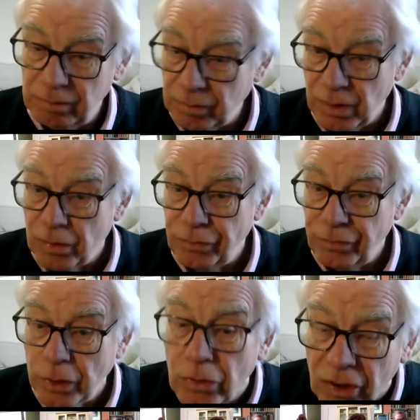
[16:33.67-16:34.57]
that the
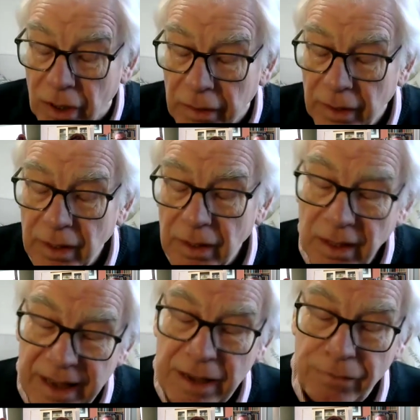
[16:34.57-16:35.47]
future
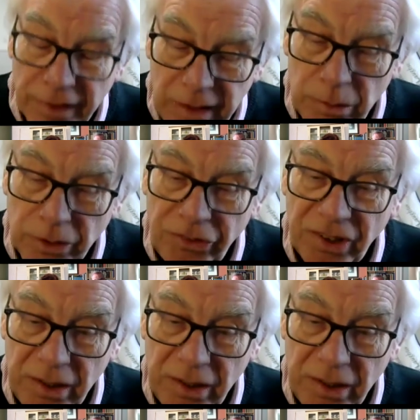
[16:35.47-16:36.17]
lay very much